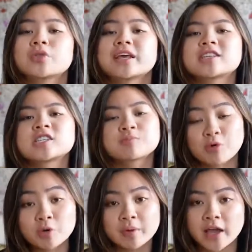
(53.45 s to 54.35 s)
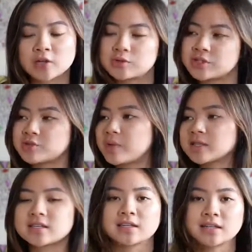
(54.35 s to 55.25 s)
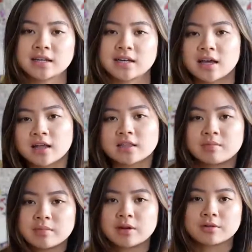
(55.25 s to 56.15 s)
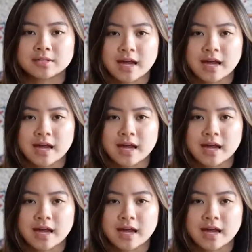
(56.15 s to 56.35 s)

So the explore page, which is basically the middle